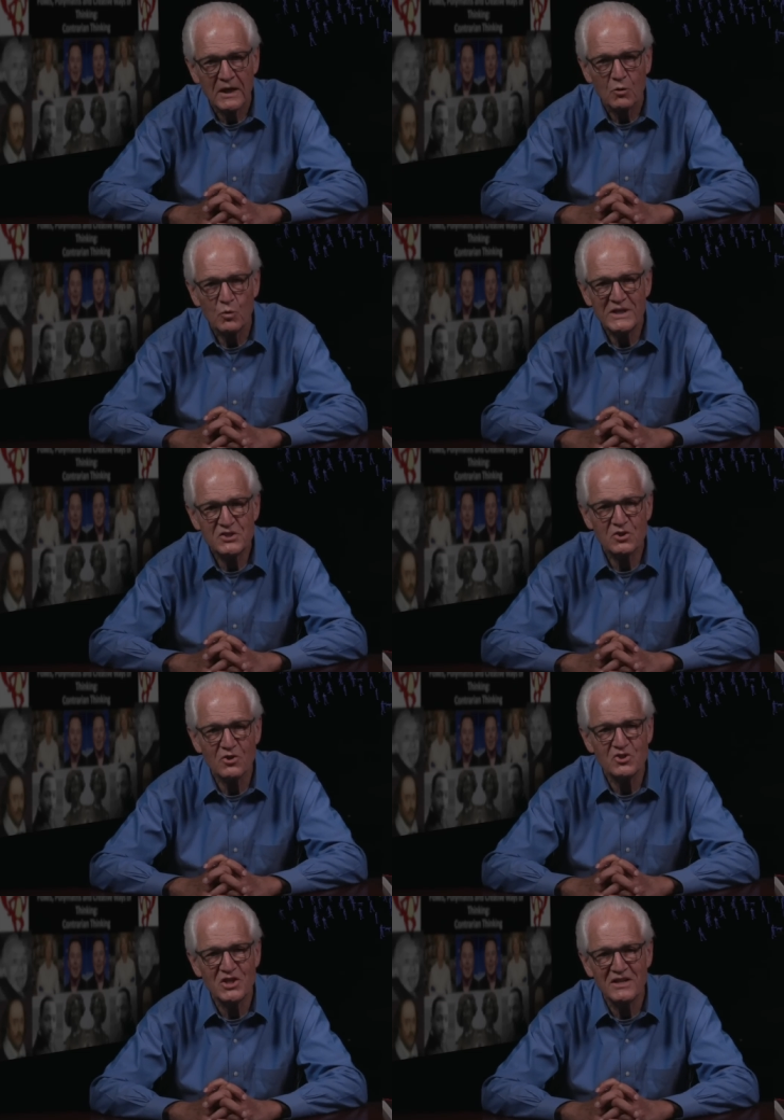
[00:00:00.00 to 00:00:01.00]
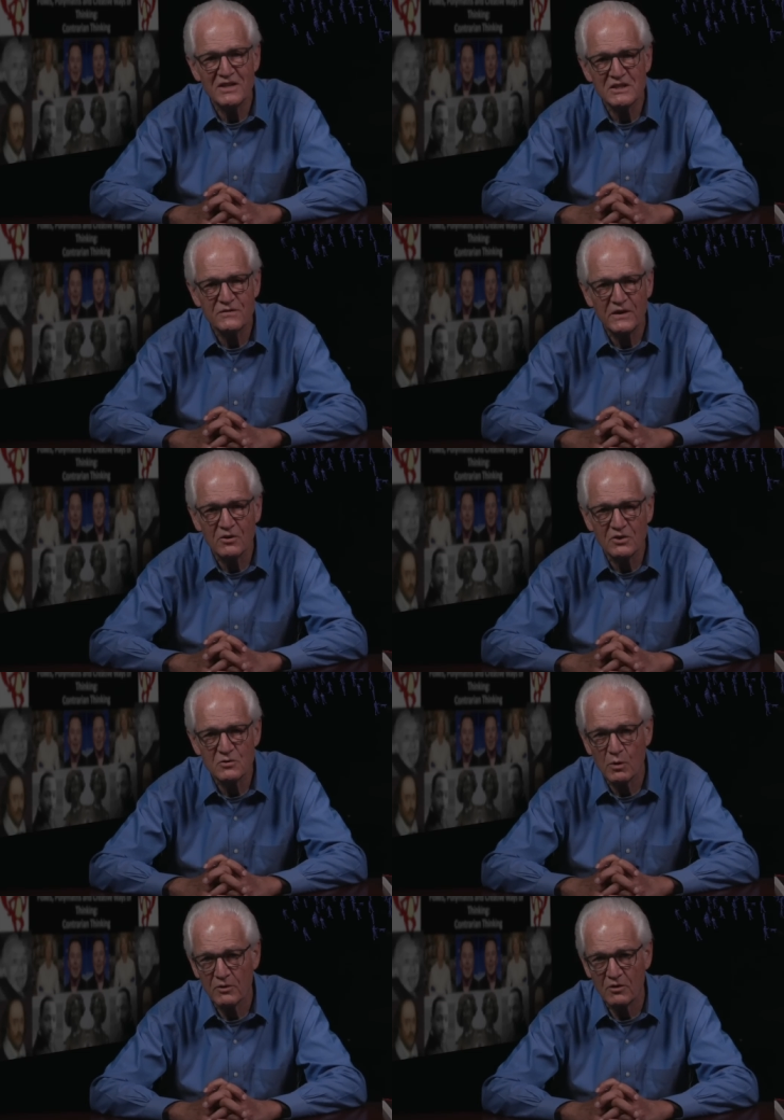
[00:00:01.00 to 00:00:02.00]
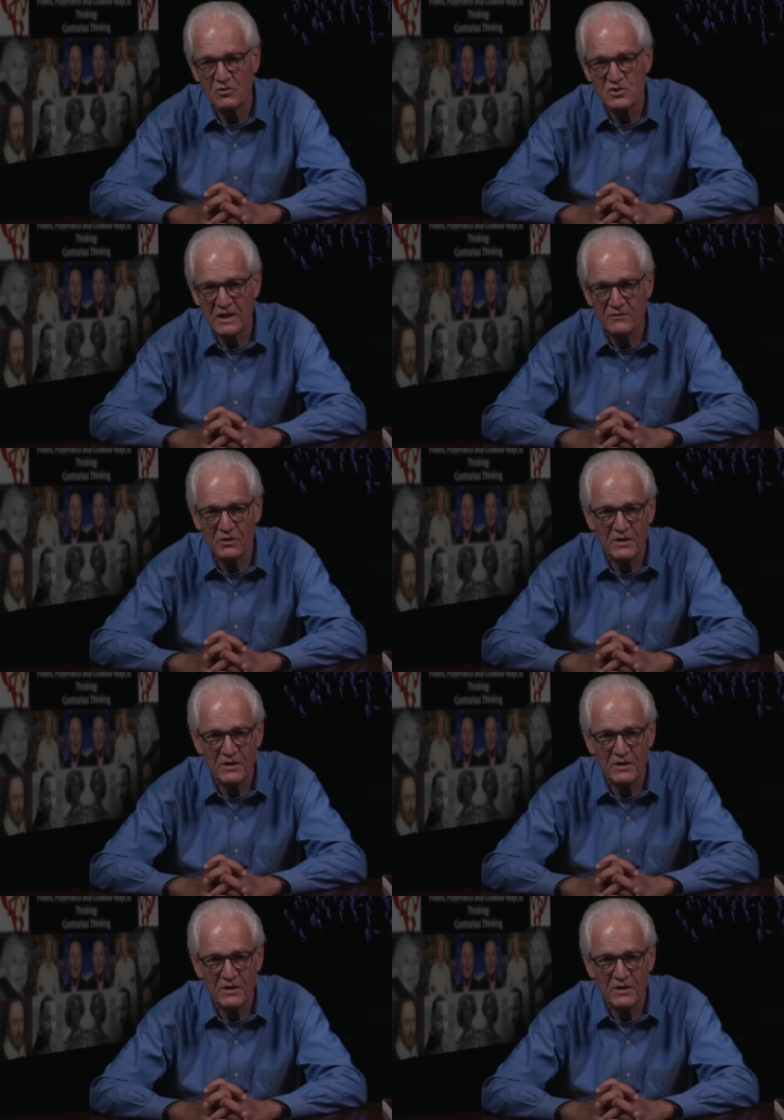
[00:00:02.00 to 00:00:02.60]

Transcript: research in this field is what earned Jennifer